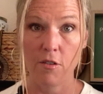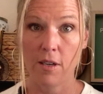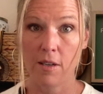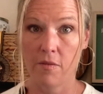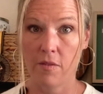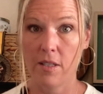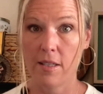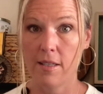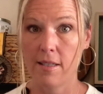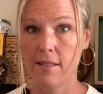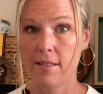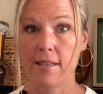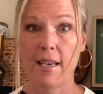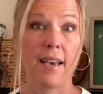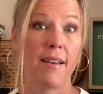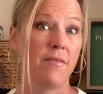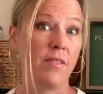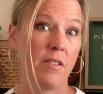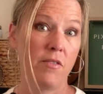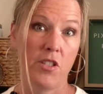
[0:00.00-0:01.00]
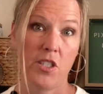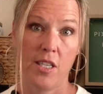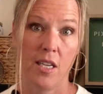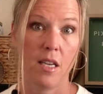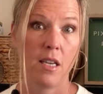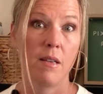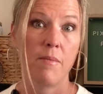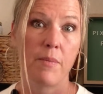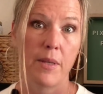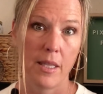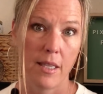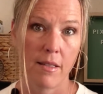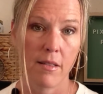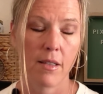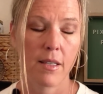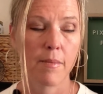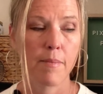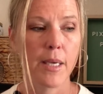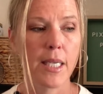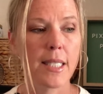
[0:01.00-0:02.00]
Grand Villas I've never stayed in, but they
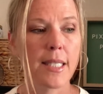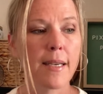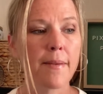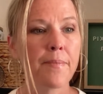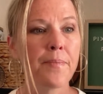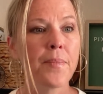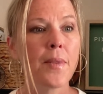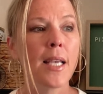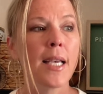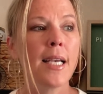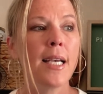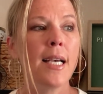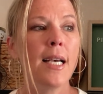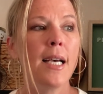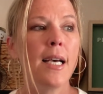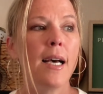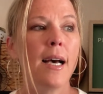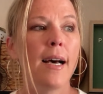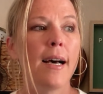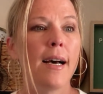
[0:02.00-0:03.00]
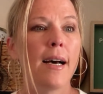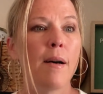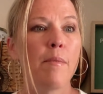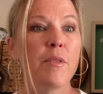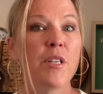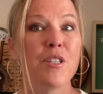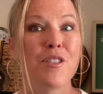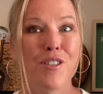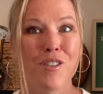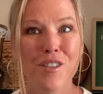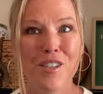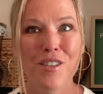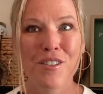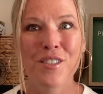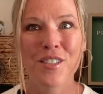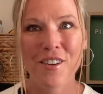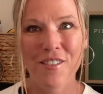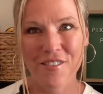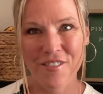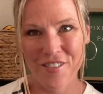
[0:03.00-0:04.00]
look amazing. The
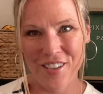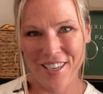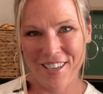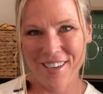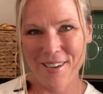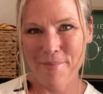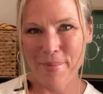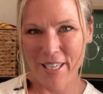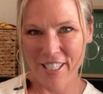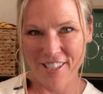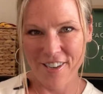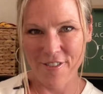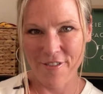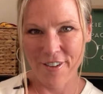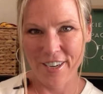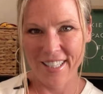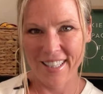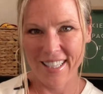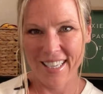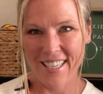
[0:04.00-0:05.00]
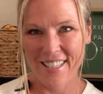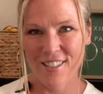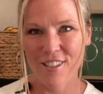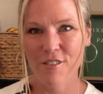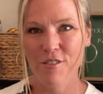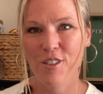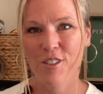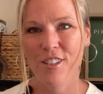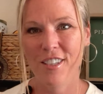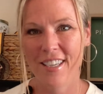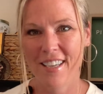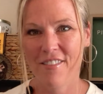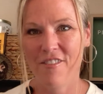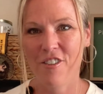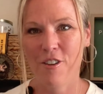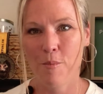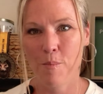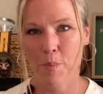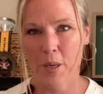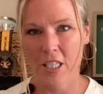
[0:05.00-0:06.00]
studios are very budget friendly. So if you're looking
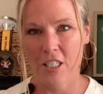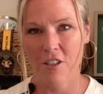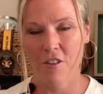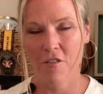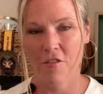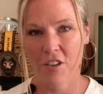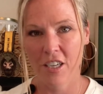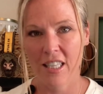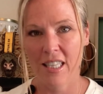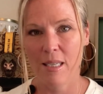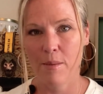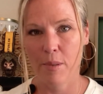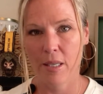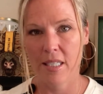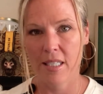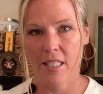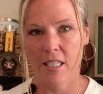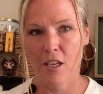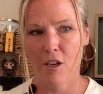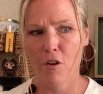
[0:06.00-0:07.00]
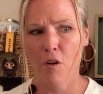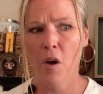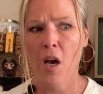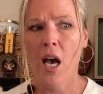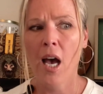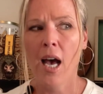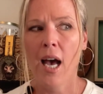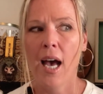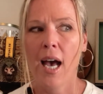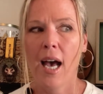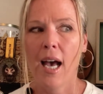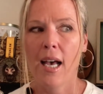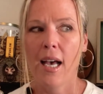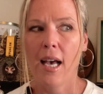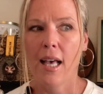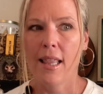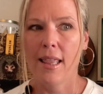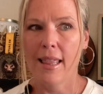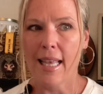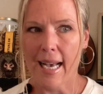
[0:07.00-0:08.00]
for a budget friendly place to go,
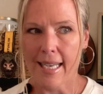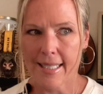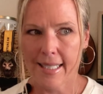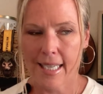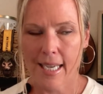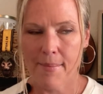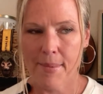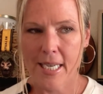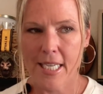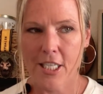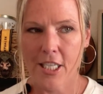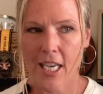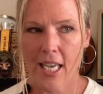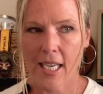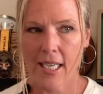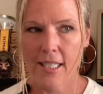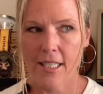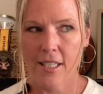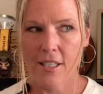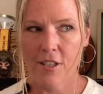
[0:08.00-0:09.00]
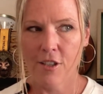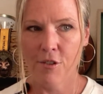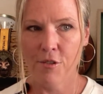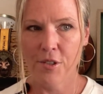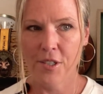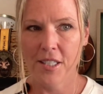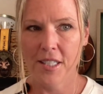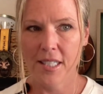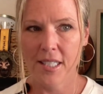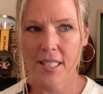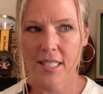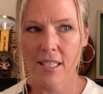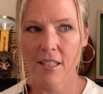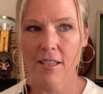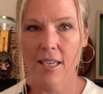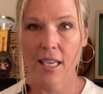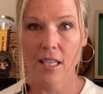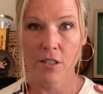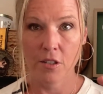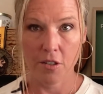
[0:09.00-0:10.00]
last time I checked, you could
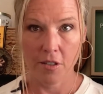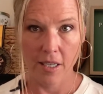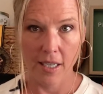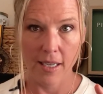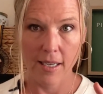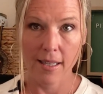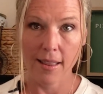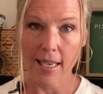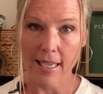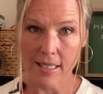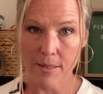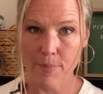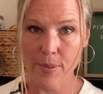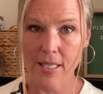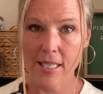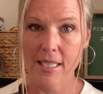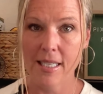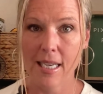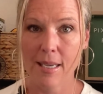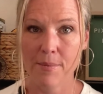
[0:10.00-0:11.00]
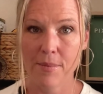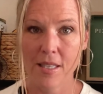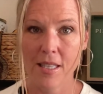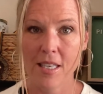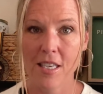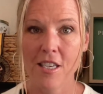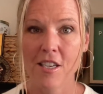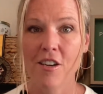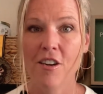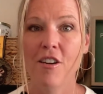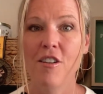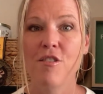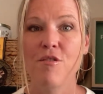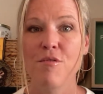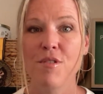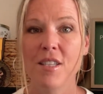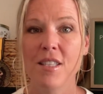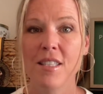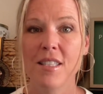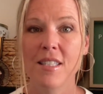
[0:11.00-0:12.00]
still get during less busy times of the year, you
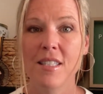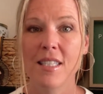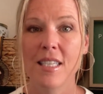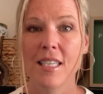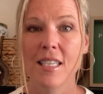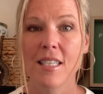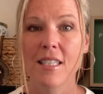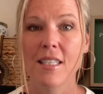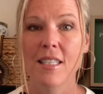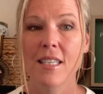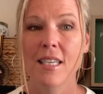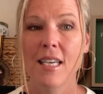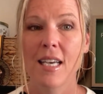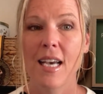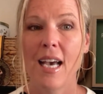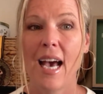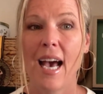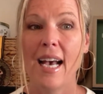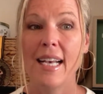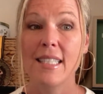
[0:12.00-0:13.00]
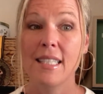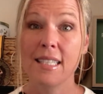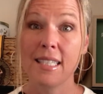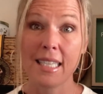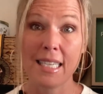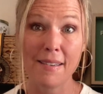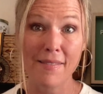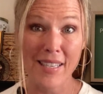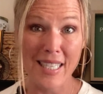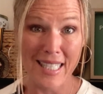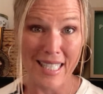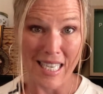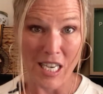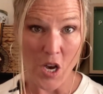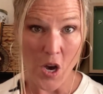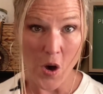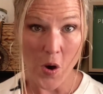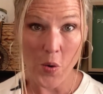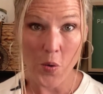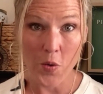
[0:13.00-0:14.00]
could still, as a
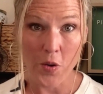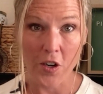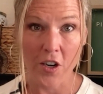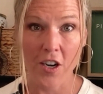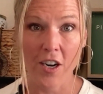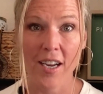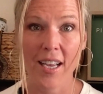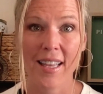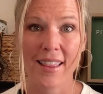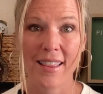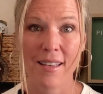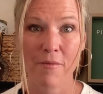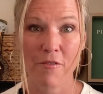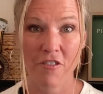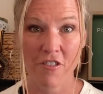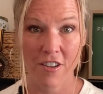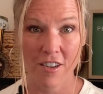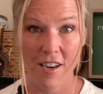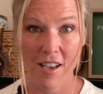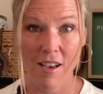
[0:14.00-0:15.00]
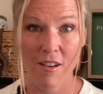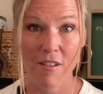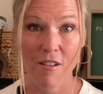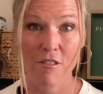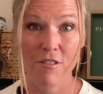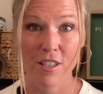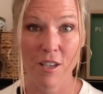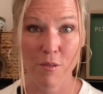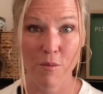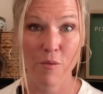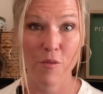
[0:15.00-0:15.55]
DVC owner, get them for a hotel